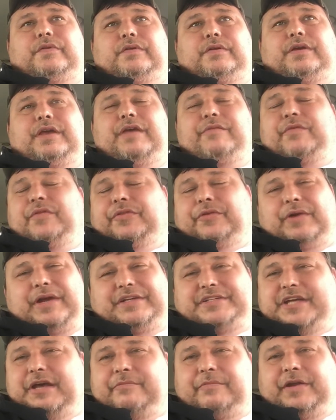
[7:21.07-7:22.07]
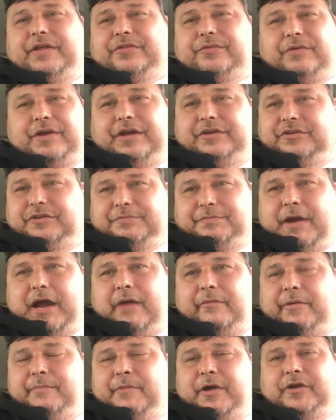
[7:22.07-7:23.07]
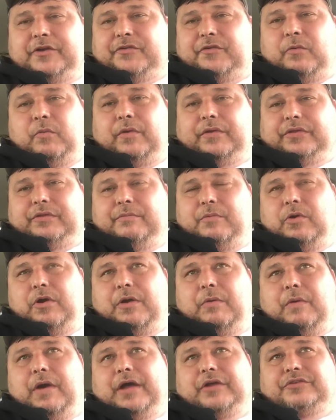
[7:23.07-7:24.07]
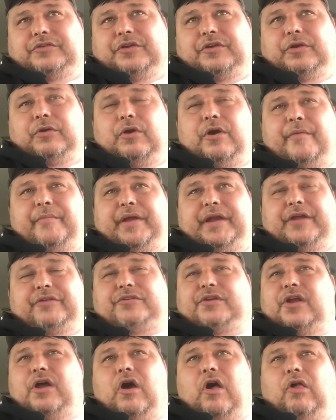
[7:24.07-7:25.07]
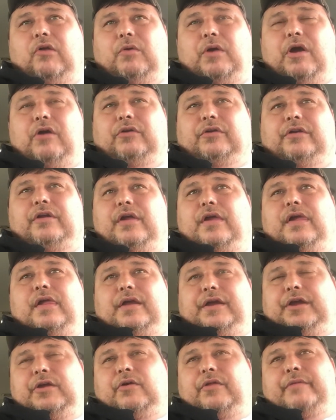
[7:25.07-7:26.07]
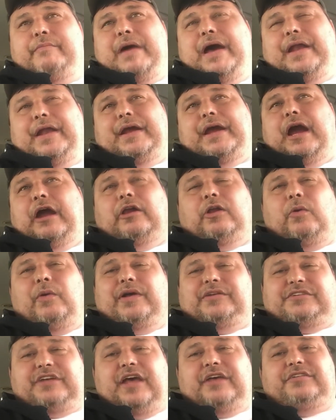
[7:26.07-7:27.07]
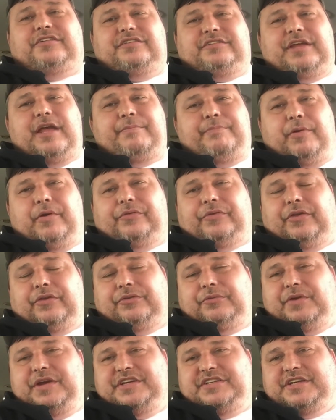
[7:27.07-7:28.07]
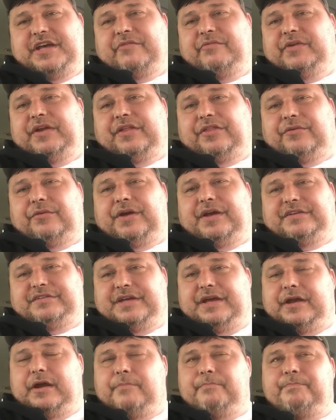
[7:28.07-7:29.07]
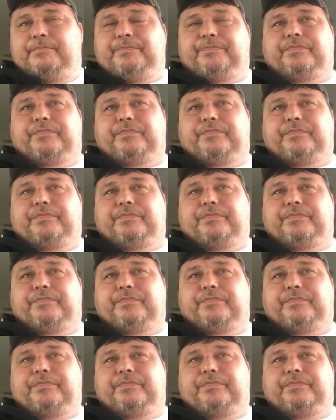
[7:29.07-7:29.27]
even 373s is probably much for what the boy wants to do. I mean, that's an all-around, you know, in the Monte Carlo SSs, they put the 373s in them,